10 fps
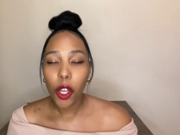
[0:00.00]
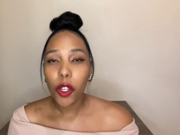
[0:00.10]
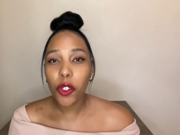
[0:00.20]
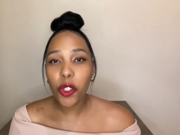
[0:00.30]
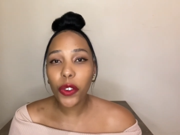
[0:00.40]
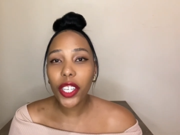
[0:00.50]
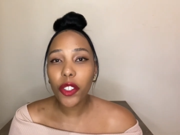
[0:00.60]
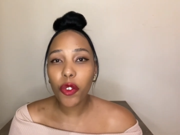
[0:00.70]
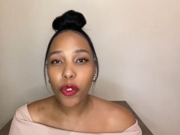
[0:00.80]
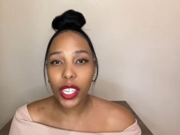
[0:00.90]
During your
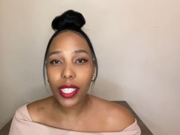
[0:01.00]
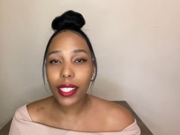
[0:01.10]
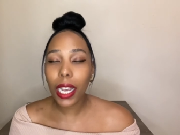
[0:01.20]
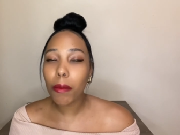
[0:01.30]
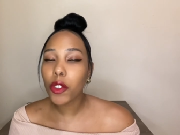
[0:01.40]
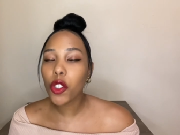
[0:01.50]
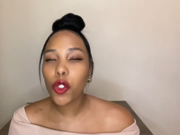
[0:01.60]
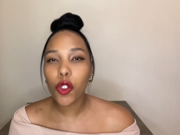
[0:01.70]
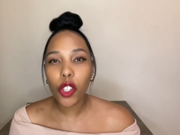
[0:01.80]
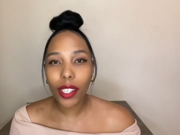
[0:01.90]
reading time, just
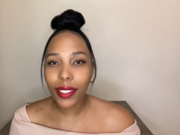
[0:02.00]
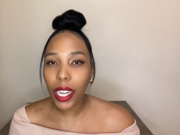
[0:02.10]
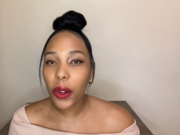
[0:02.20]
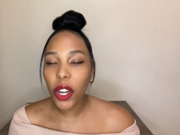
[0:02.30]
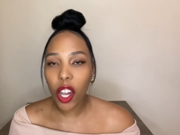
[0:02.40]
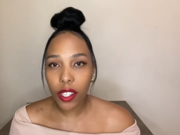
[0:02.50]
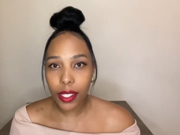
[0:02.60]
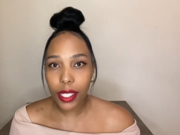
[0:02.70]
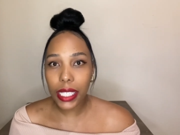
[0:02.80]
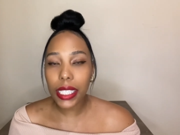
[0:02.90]
jot down
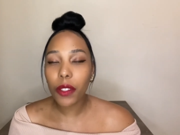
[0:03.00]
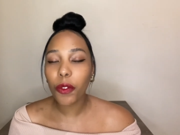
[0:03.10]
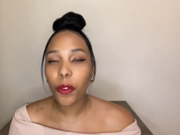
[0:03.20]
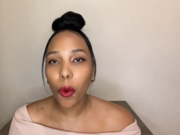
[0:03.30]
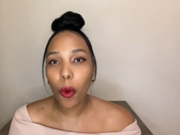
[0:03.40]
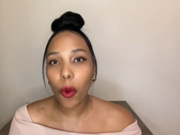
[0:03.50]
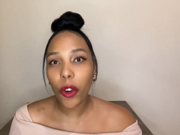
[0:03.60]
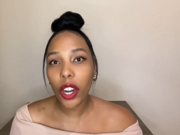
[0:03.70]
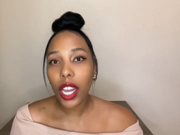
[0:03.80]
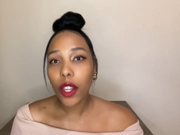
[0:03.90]
answers for
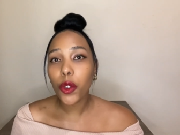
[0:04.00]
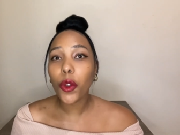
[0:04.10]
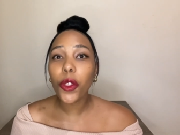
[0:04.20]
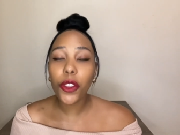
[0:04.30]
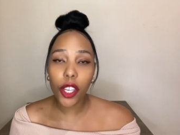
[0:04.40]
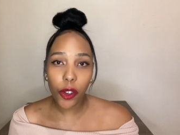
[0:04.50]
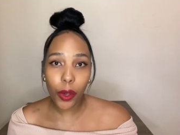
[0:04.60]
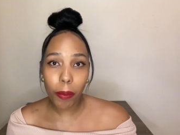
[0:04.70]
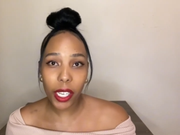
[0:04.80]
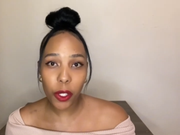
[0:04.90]
your
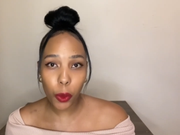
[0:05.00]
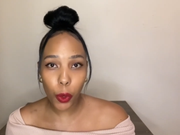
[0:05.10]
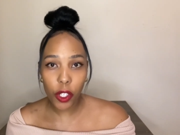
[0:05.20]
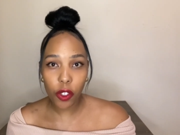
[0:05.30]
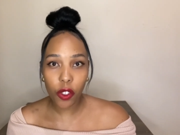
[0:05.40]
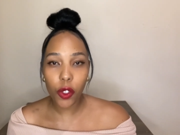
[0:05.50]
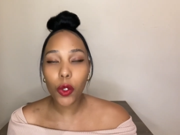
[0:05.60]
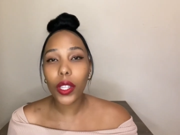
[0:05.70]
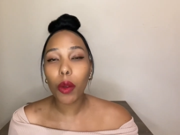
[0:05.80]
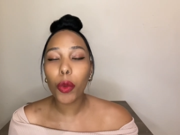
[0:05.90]
theory-based questions, so
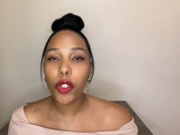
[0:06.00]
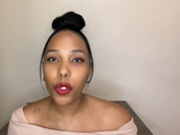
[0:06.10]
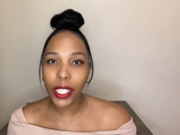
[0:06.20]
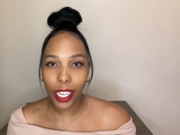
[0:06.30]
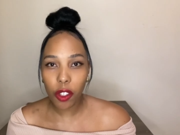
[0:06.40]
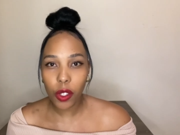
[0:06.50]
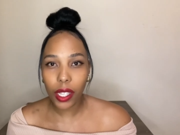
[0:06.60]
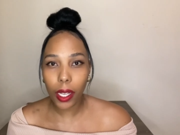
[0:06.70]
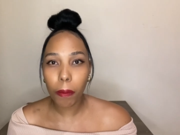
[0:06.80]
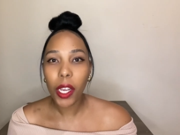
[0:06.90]
that when you get to
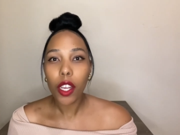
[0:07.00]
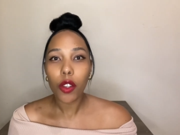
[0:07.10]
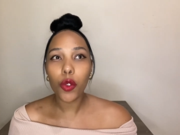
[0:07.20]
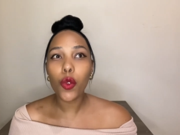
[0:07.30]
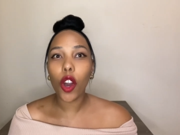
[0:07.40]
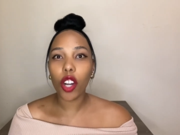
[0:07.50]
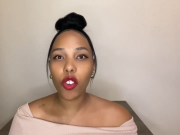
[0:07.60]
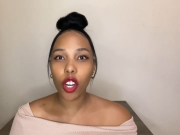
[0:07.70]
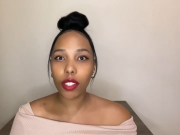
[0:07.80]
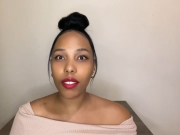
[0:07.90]
them, you are
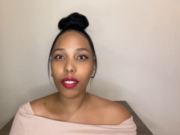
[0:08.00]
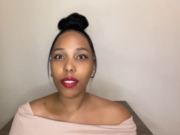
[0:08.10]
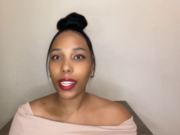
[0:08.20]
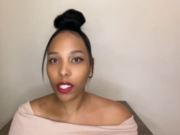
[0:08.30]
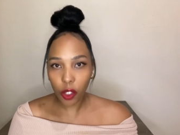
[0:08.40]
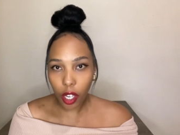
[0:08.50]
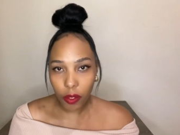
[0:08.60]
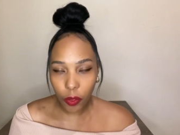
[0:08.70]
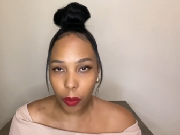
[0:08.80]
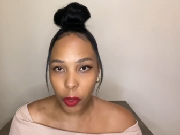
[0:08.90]
not like starting
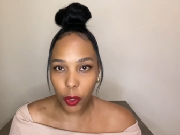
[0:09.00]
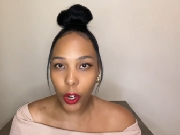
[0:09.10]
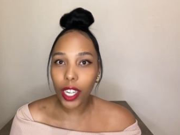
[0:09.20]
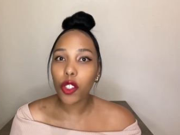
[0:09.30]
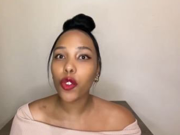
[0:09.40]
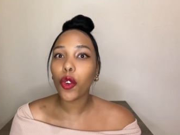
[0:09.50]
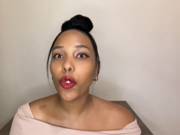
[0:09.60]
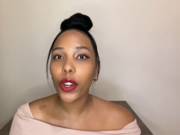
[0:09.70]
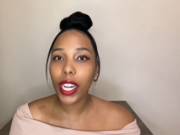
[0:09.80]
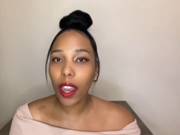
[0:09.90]
from scratch. You
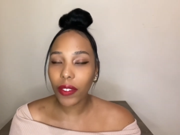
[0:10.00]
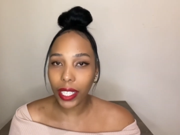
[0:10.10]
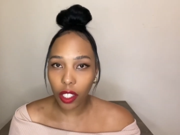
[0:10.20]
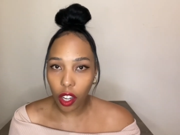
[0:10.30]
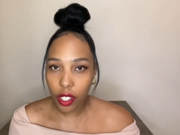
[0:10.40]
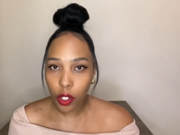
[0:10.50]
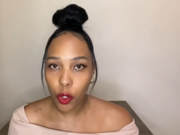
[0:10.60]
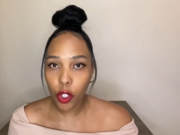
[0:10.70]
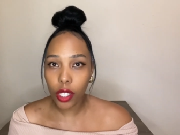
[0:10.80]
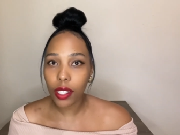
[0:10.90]
already have like the answers
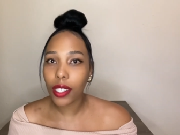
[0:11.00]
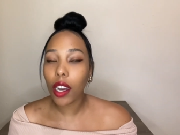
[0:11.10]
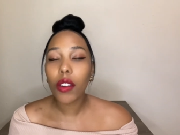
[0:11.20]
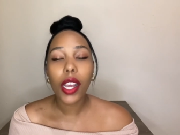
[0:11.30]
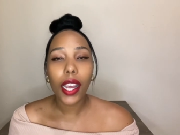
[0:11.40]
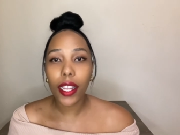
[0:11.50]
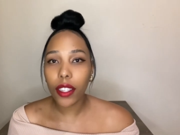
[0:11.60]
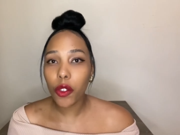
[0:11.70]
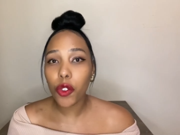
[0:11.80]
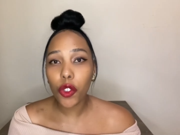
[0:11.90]
jotted down, and then
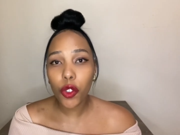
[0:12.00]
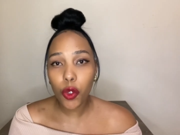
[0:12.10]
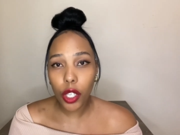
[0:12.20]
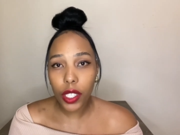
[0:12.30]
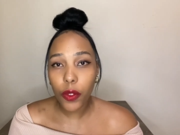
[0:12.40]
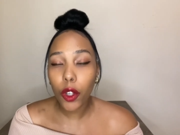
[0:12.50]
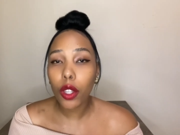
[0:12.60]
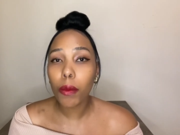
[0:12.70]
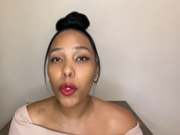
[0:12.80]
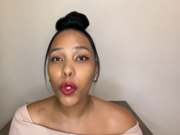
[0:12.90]
you just transfer
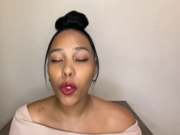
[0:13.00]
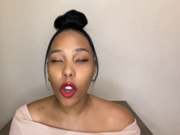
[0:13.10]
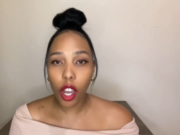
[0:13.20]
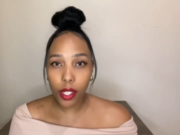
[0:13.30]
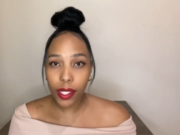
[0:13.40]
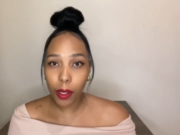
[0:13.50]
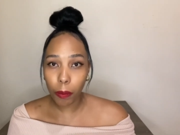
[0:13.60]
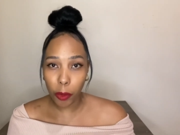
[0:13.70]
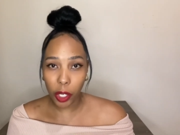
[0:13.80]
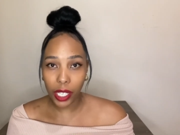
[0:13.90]
them to your answer
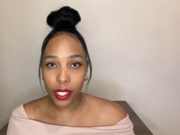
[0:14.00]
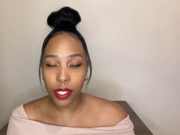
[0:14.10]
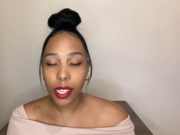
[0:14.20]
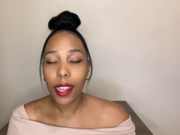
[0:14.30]
booklet.